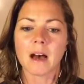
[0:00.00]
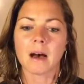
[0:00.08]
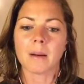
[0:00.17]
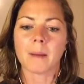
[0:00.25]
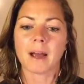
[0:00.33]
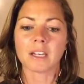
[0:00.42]

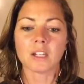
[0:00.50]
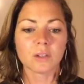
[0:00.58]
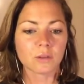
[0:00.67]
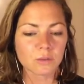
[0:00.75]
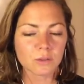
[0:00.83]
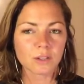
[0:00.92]
I
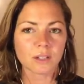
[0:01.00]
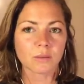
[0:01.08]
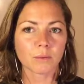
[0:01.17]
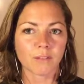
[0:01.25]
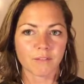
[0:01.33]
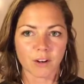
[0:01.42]
usually
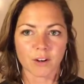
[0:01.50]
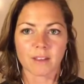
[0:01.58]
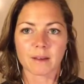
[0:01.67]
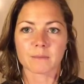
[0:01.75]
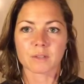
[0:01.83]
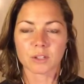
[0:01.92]
refer
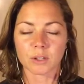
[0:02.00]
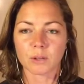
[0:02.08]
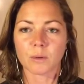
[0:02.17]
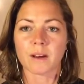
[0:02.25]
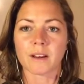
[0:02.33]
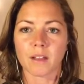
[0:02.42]
them
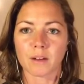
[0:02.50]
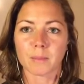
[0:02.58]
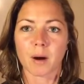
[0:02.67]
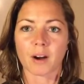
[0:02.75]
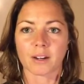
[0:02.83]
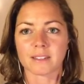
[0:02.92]
to another
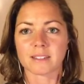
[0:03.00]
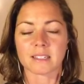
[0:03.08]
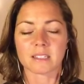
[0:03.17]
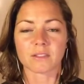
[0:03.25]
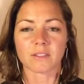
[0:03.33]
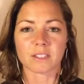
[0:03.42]

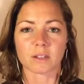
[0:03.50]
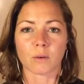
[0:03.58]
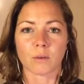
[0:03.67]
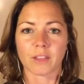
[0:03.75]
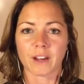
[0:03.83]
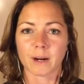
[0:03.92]
Parkinson's
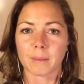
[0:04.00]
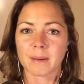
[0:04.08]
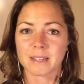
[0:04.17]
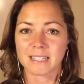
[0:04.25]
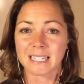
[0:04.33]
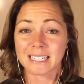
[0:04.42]
physical
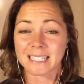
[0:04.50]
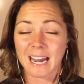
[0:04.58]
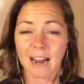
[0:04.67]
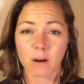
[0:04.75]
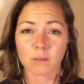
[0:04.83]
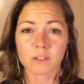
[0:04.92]
therapist in
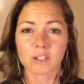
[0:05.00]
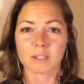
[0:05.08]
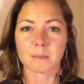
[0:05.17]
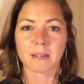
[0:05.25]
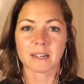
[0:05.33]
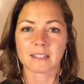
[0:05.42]
town,
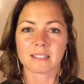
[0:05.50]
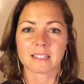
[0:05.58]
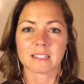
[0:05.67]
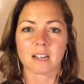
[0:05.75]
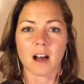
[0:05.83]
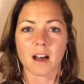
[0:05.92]
just because
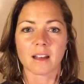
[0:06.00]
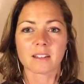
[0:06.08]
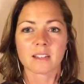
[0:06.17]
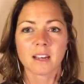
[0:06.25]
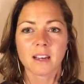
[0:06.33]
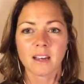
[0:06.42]
it's not
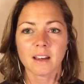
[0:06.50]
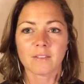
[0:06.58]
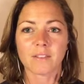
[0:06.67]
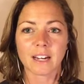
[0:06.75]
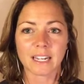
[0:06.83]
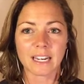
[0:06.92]

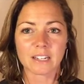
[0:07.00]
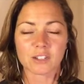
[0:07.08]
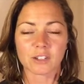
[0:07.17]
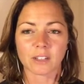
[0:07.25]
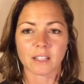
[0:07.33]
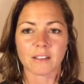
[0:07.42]

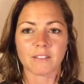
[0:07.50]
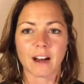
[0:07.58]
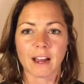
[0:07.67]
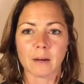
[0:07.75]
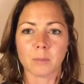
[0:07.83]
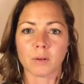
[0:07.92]
financially
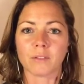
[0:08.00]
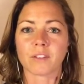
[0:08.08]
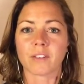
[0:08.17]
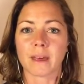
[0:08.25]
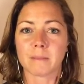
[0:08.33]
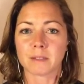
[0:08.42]
viable for
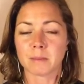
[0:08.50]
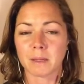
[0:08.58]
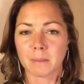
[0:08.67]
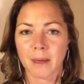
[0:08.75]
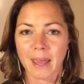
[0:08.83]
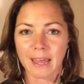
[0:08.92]
them to
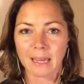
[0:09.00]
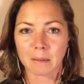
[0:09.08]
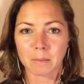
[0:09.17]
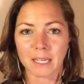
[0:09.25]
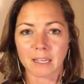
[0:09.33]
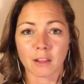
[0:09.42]
be paying
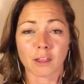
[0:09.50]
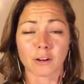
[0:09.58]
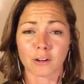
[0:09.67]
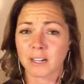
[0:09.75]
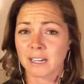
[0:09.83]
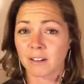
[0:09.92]
me
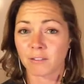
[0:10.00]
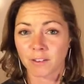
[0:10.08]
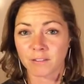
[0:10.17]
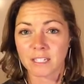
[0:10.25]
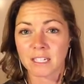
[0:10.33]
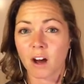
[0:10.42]
$30 to
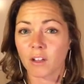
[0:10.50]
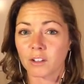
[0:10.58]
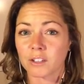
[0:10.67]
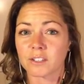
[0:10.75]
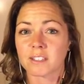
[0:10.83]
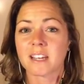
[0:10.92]

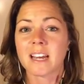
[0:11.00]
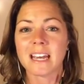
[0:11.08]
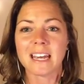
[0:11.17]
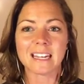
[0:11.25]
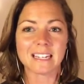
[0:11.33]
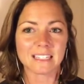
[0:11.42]
$50
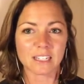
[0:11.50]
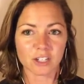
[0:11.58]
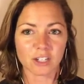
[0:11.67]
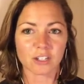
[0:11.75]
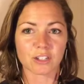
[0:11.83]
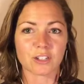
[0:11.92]
in
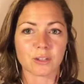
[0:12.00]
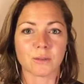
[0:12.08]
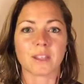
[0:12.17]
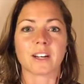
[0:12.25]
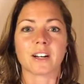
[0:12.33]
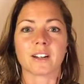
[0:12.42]
addition to
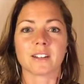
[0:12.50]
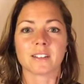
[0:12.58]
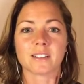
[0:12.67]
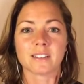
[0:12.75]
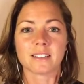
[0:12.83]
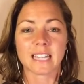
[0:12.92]
their
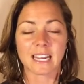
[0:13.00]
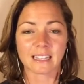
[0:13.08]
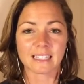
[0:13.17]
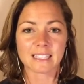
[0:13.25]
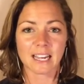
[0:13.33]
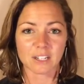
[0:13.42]

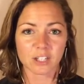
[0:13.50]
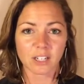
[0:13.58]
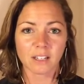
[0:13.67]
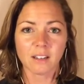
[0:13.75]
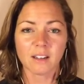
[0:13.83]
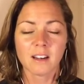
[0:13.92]
daily
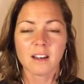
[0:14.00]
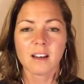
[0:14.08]
session.